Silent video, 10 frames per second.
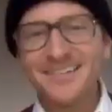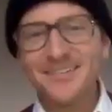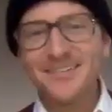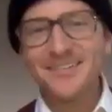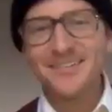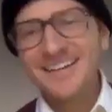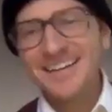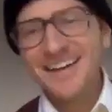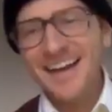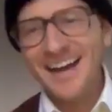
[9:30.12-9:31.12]
cool.
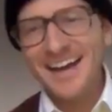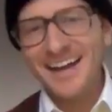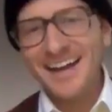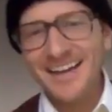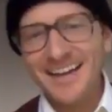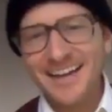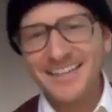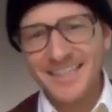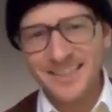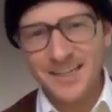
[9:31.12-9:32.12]

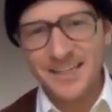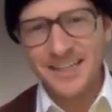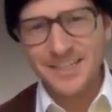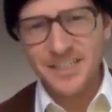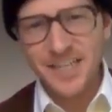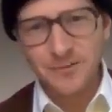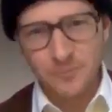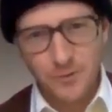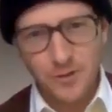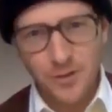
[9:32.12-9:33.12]
Is it it just says
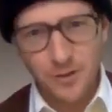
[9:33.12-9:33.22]
Rouge,